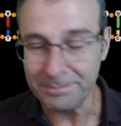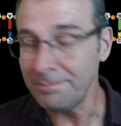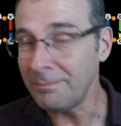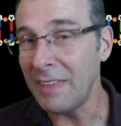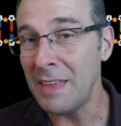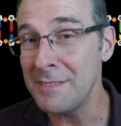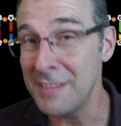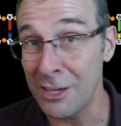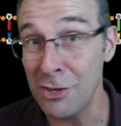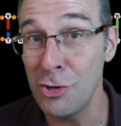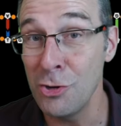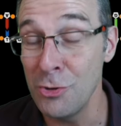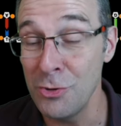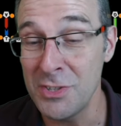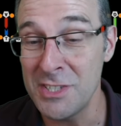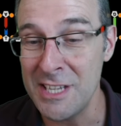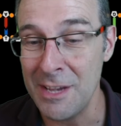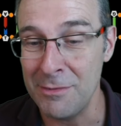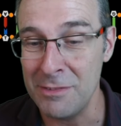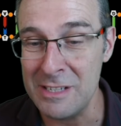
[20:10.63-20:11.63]

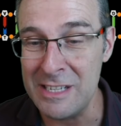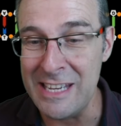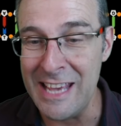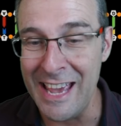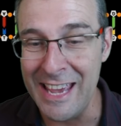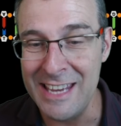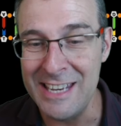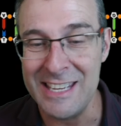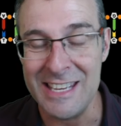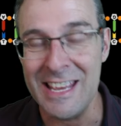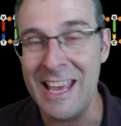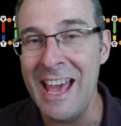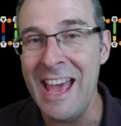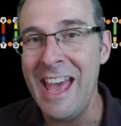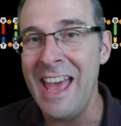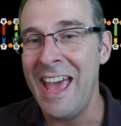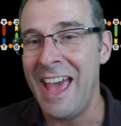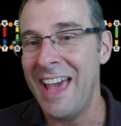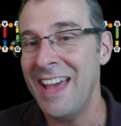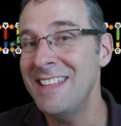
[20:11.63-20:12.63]
Q7080.
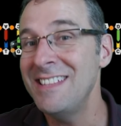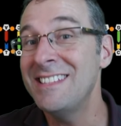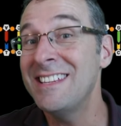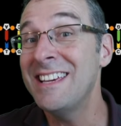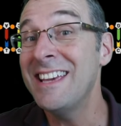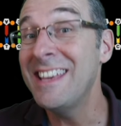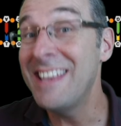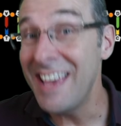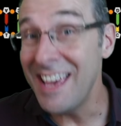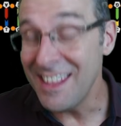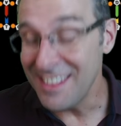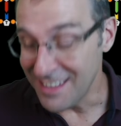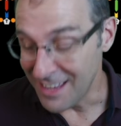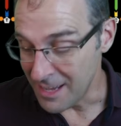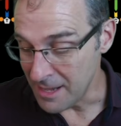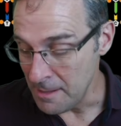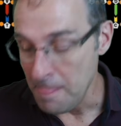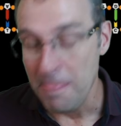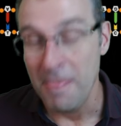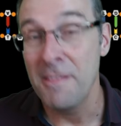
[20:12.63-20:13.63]
And together,
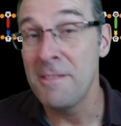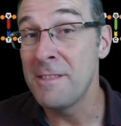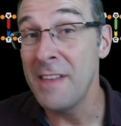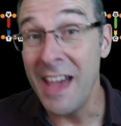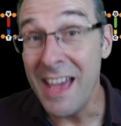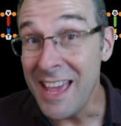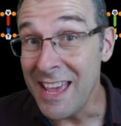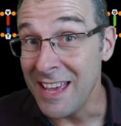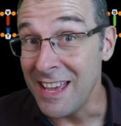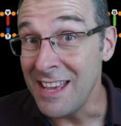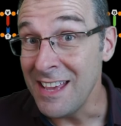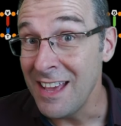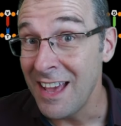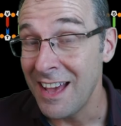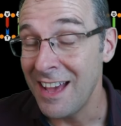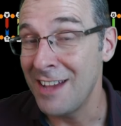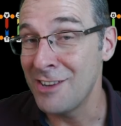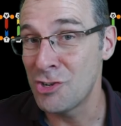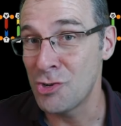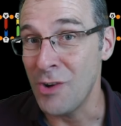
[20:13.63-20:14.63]
they
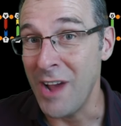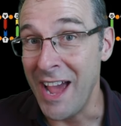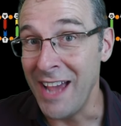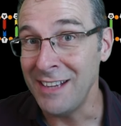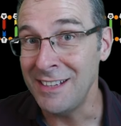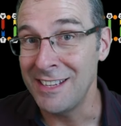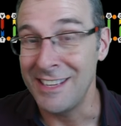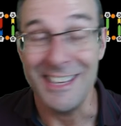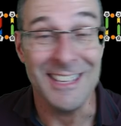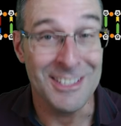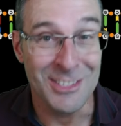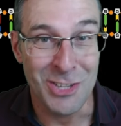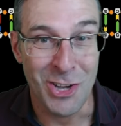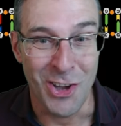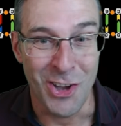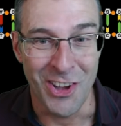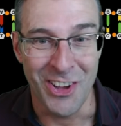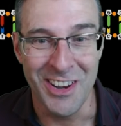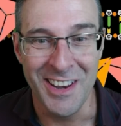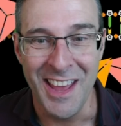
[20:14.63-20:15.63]
attract, in
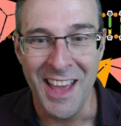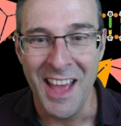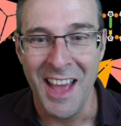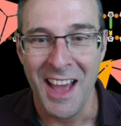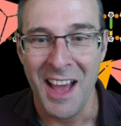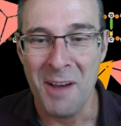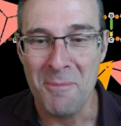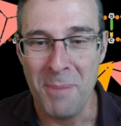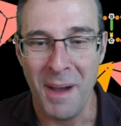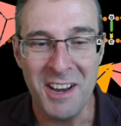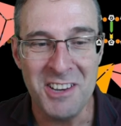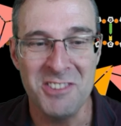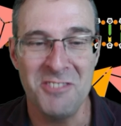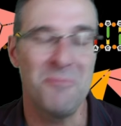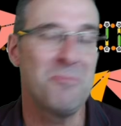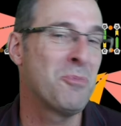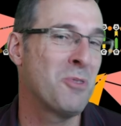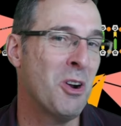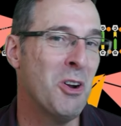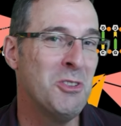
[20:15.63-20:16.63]
turn, a bunch of
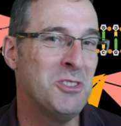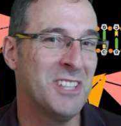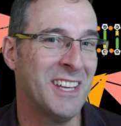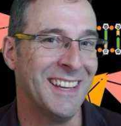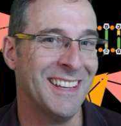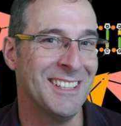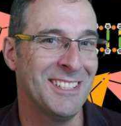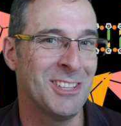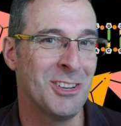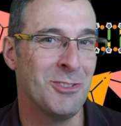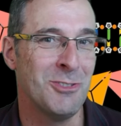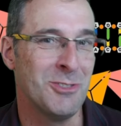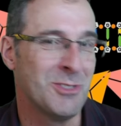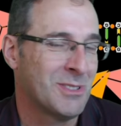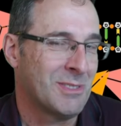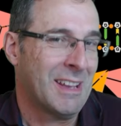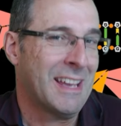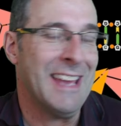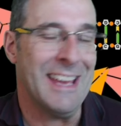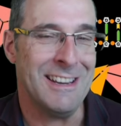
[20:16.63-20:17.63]
proteins whose,
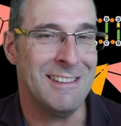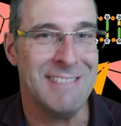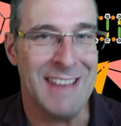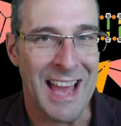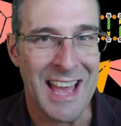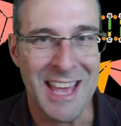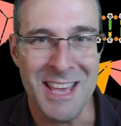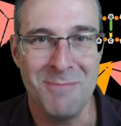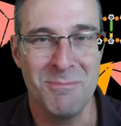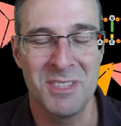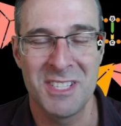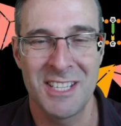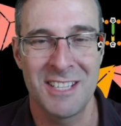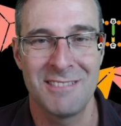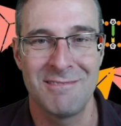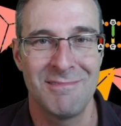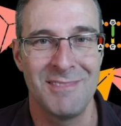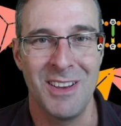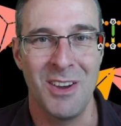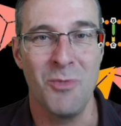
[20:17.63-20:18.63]
again, names
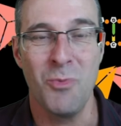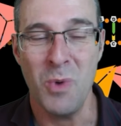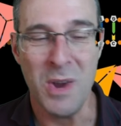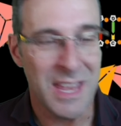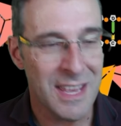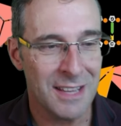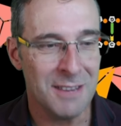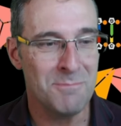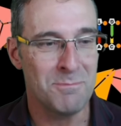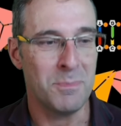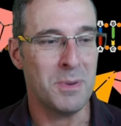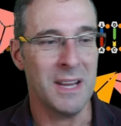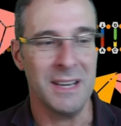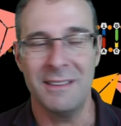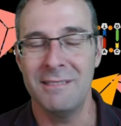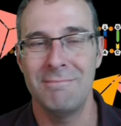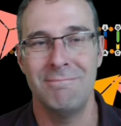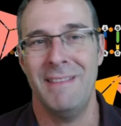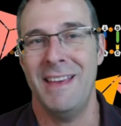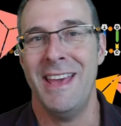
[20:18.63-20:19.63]
are weird, but
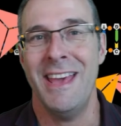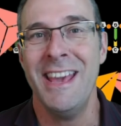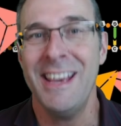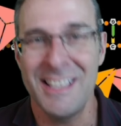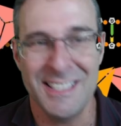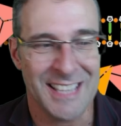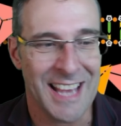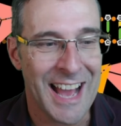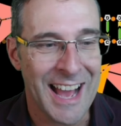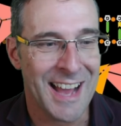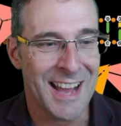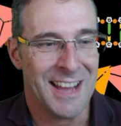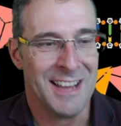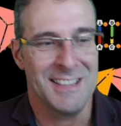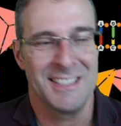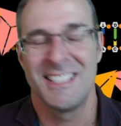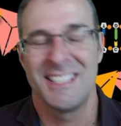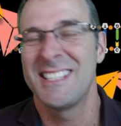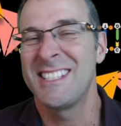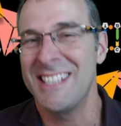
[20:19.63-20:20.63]

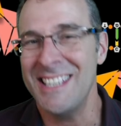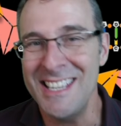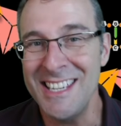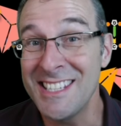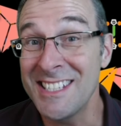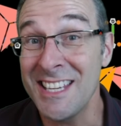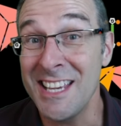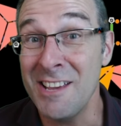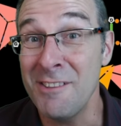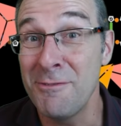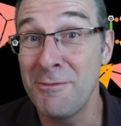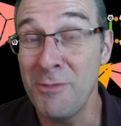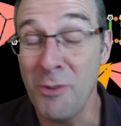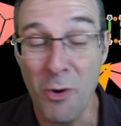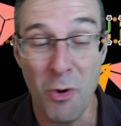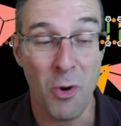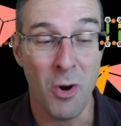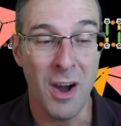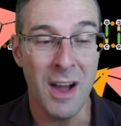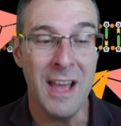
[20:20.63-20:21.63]

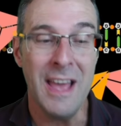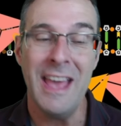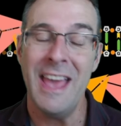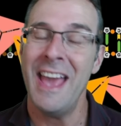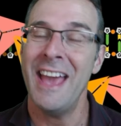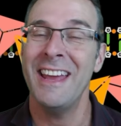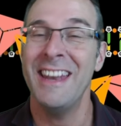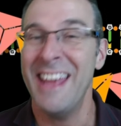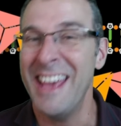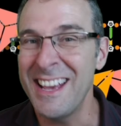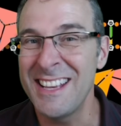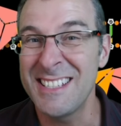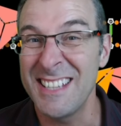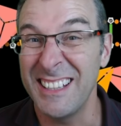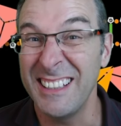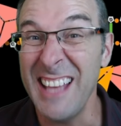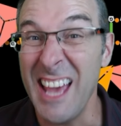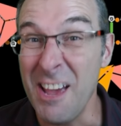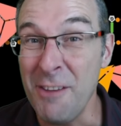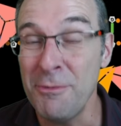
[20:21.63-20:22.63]
XRCC4 and
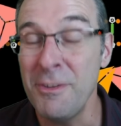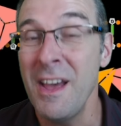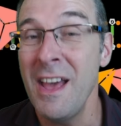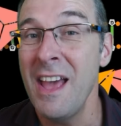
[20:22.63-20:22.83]
XLF.